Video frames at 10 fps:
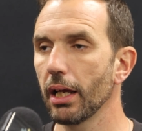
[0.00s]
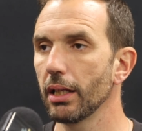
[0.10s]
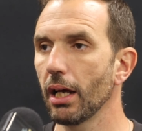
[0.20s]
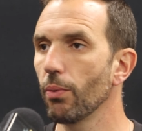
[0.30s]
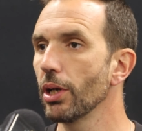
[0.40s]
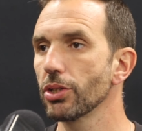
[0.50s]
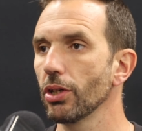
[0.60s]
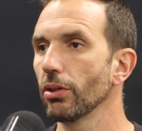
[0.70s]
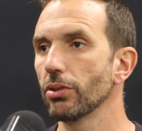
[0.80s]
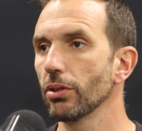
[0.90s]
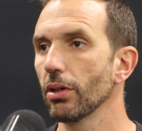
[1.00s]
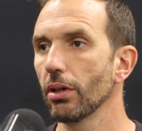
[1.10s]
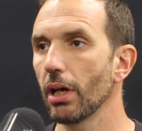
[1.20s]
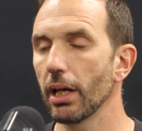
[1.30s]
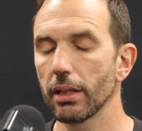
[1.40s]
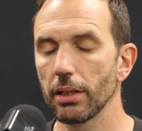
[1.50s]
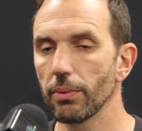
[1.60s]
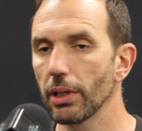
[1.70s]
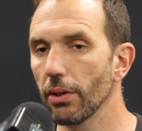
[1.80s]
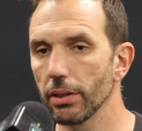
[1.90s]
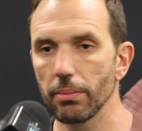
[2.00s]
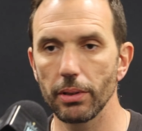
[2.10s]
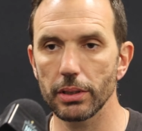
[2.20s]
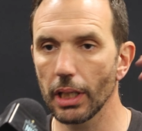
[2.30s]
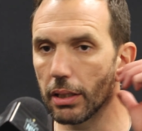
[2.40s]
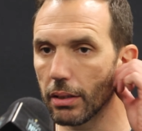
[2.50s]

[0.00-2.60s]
That one shot, you know, I think we got on the box.